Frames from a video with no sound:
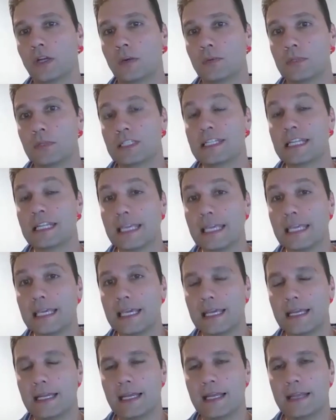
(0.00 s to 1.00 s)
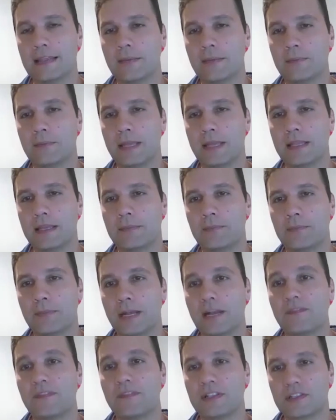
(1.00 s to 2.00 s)
sticky and their
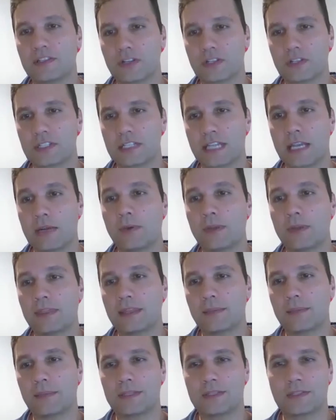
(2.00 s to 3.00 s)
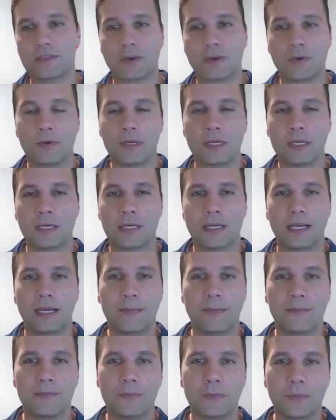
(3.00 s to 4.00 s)
benefits are staying with them? And so
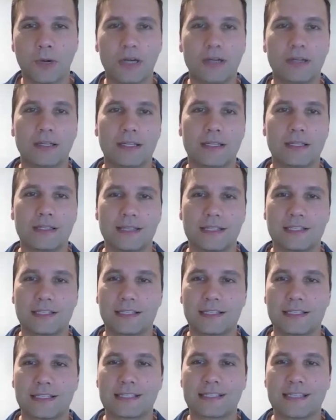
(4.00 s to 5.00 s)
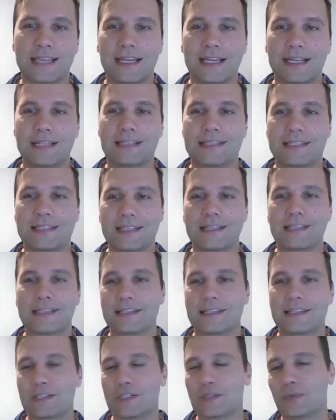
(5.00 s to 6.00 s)
it's exciting to see this,
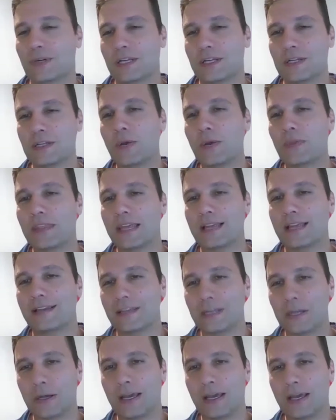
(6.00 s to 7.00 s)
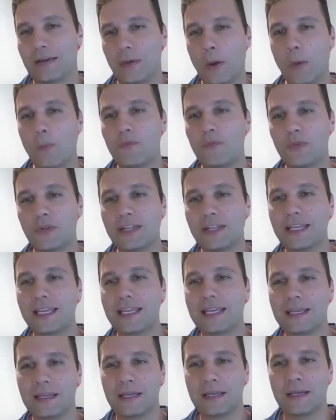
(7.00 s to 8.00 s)
and just want to note that
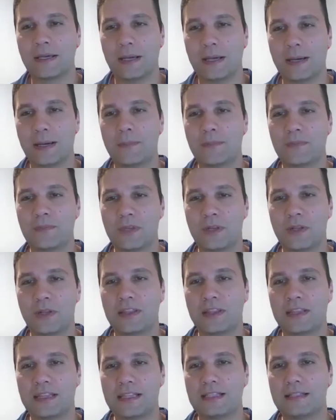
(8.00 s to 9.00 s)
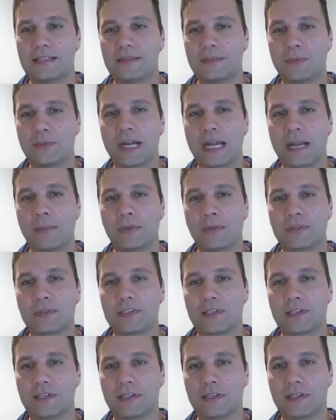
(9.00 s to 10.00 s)
hopefully we're able
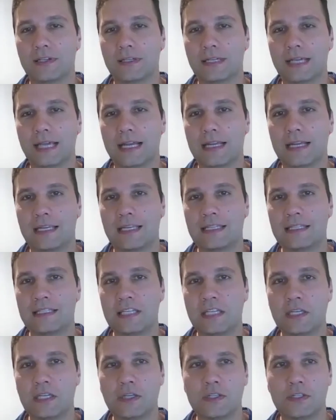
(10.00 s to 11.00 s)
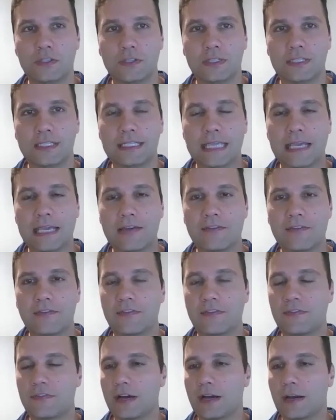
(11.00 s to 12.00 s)
to kind of continue to
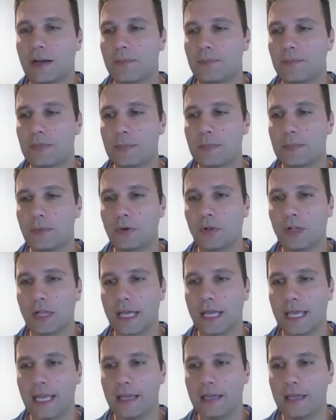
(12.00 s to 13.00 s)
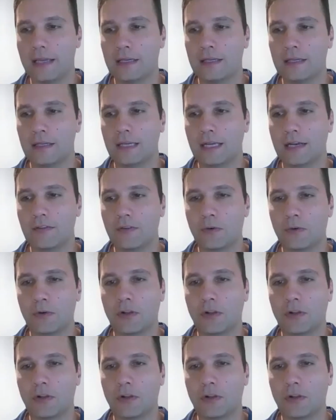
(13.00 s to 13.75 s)
give people a kind of a